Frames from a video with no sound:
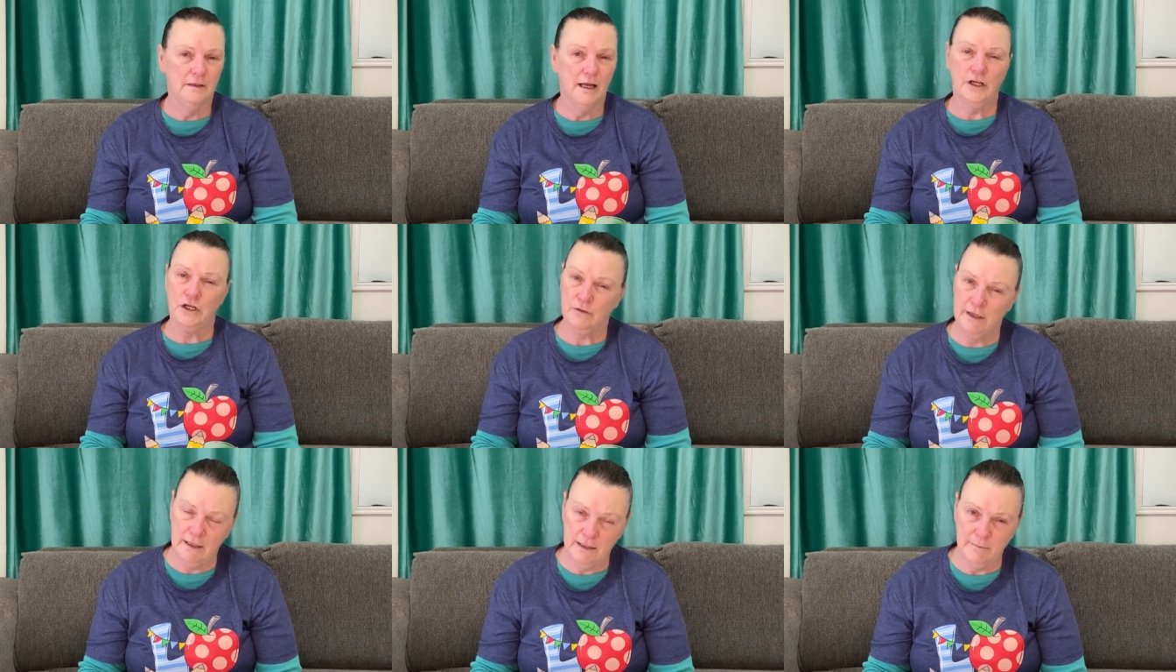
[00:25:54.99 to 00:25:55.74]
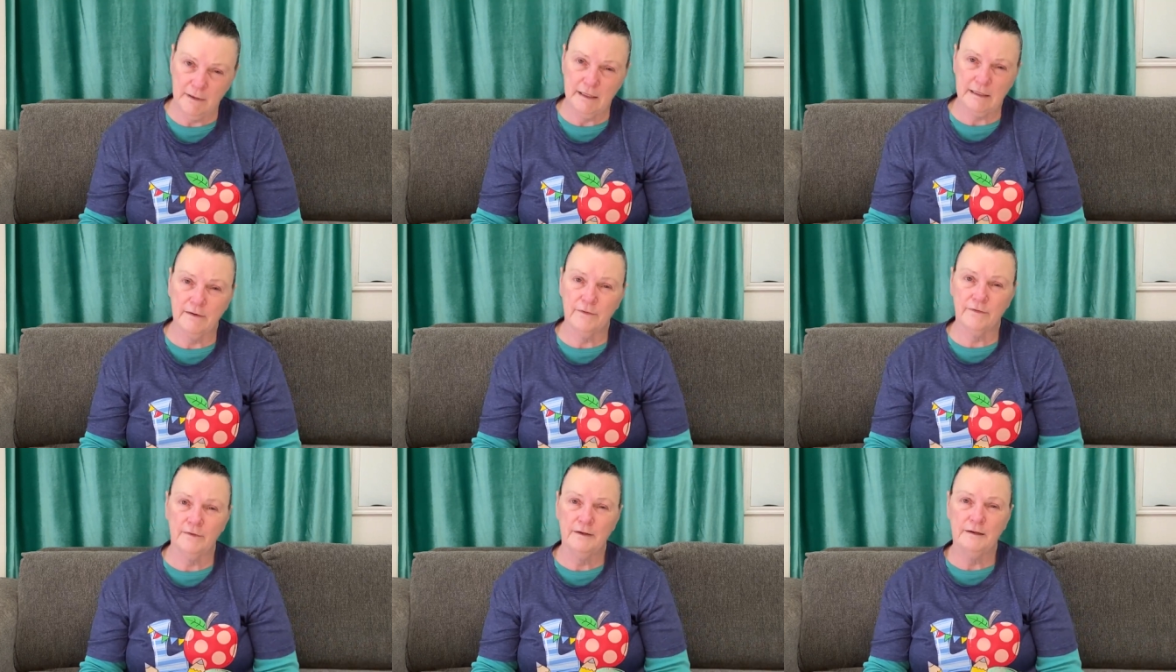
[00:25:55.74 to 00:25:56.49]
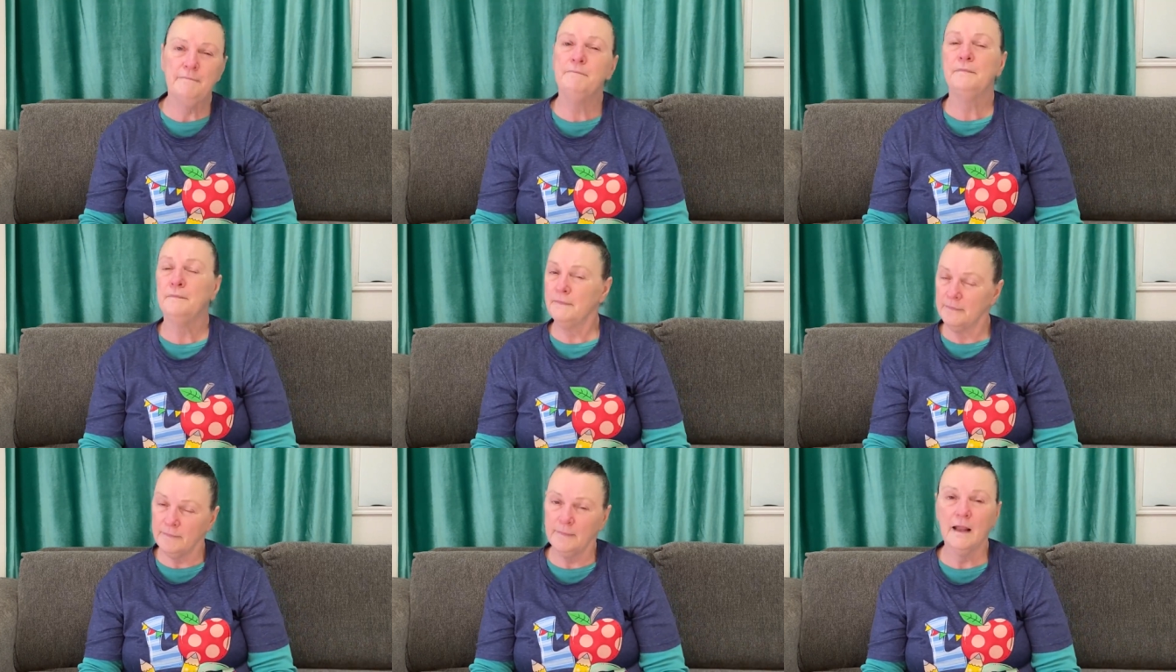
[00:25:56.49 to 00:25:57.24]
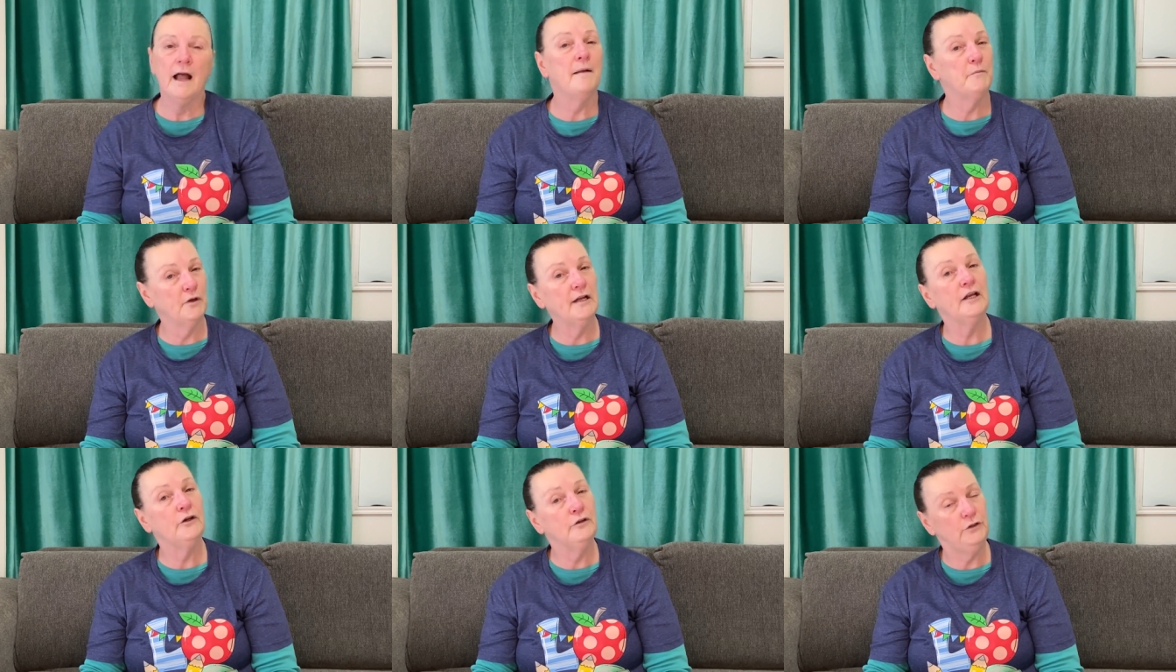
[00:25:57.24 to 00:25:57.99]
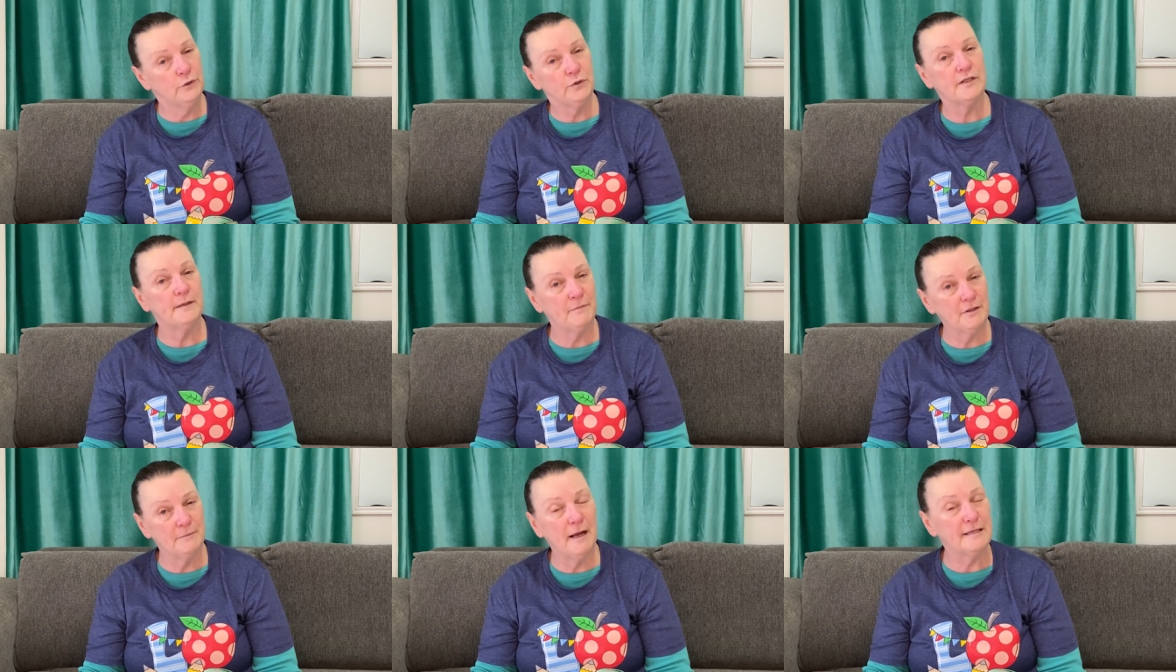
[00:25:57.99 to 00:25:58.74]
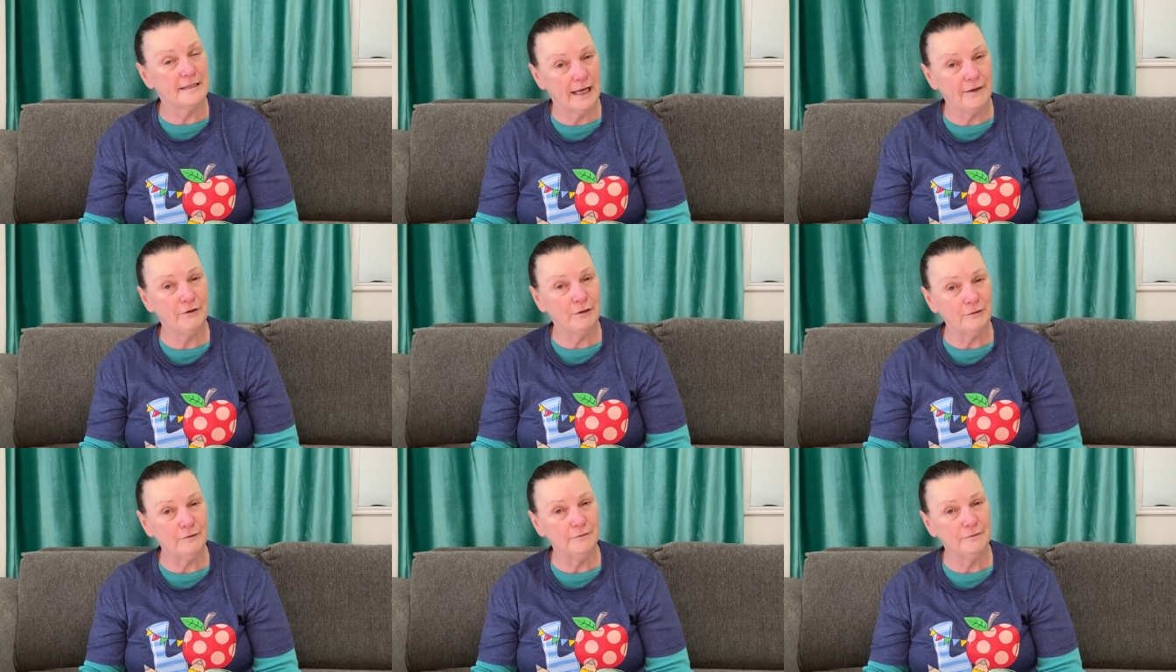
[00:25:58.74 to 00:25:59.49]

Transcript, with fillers: I treat them as if I'm going to introduce them to my Savior,